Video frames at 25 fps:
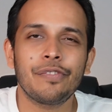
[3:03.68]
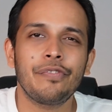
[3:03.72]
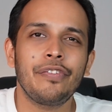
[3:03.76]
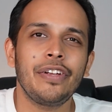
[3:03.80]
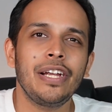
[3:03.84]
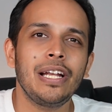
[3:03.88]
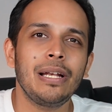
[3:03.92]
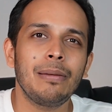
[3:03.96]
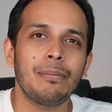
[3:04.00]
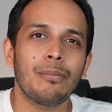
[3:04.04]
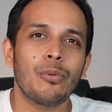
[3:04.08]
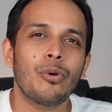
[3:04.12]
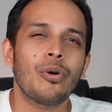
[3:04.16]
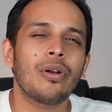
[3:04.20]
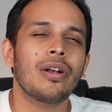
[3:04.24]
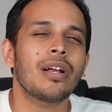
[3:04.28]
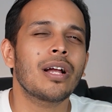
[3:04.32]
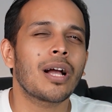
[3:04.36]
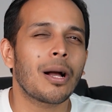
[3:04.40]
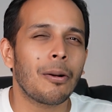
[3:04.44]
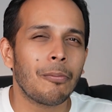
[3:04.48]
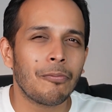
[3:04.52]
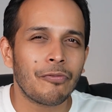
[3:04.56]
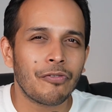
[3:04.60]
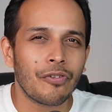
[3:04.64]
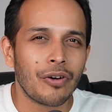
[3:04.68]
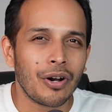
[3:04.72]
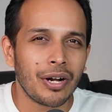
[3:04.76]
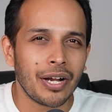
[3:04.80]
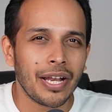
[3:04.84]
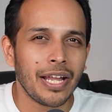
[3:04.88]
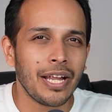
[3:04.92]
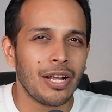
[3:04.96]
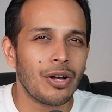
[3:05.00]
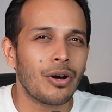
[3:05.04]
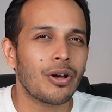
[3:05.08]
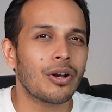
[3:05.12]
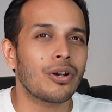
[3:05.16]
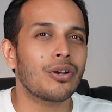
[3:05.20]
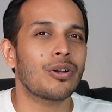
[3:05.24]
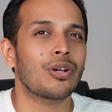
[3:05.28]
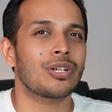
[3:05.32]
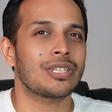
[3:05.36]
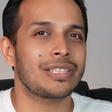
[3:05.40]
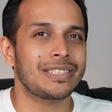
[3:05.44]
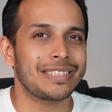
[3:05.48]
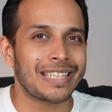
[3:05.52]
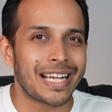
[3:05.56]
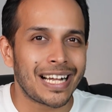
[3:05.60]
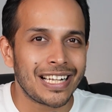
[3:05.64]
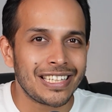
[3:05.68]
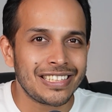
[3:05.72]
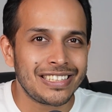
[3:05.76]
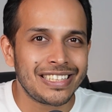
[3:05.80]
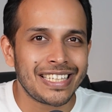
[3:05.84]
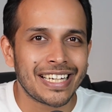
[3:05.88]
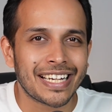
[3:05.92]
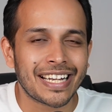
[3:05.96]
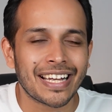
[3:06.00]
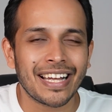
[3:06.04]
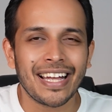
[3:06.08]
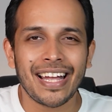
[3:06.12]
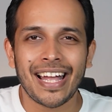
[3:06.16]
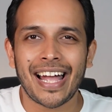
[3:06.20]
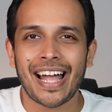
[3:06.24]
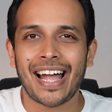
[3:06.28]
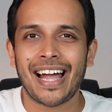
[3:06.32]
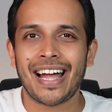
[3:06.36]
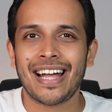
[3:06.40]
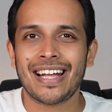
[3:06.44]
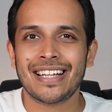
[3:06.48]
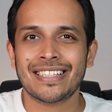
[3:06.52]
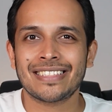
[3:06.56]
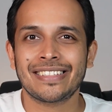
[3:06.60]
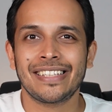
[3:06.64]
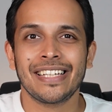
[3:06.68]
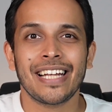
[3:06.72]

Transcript: feel more comforting or nostalgic as